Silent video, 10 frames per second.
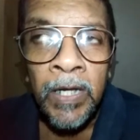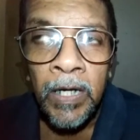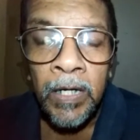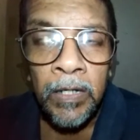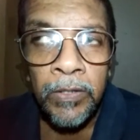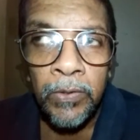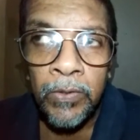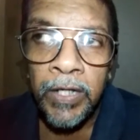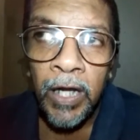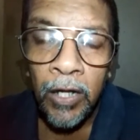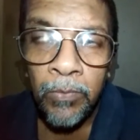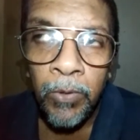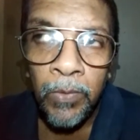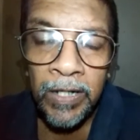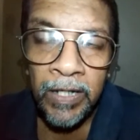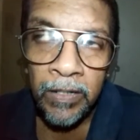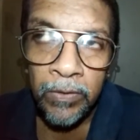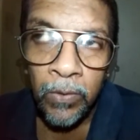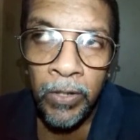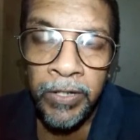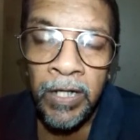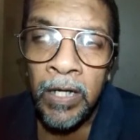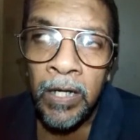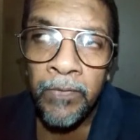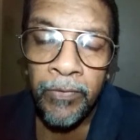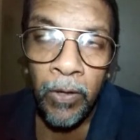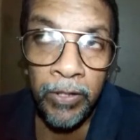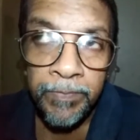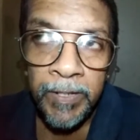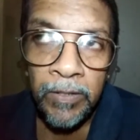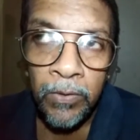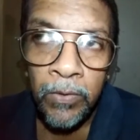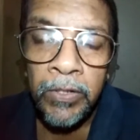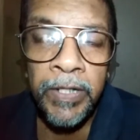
the Colombo Road from Hospital Road.